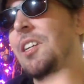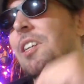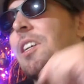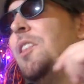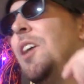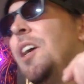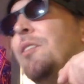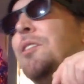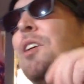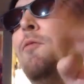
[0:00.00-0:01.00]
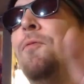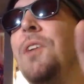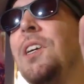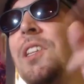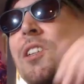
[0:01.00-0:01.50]
He thought I was going to
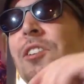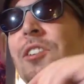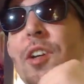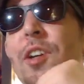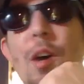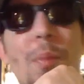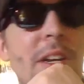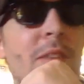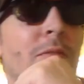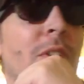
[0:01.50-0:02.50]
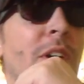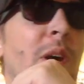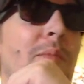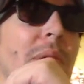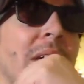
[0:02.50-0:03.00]
fuck this shit up. I did fuck
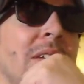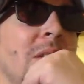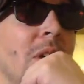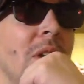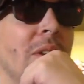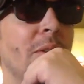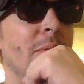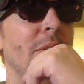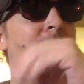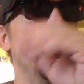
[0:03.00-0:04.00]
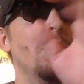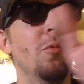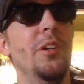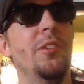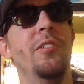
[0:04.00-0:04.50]
up basketball a little bit, for
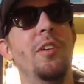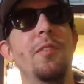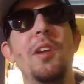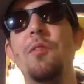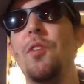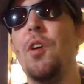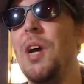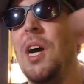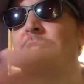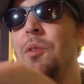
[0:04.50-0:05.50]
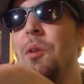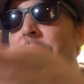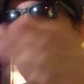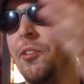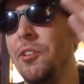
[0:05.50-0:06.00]
which, if any of our basketball
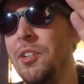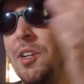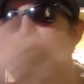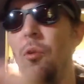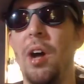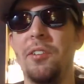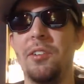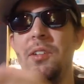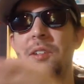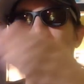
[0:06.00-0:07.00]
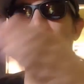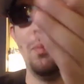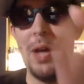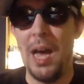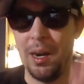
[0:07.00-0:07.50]
managers end up watching this, I feel
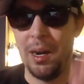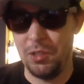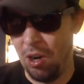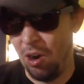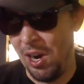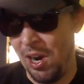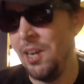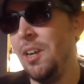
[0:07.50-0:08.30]
bad. I'm sorry.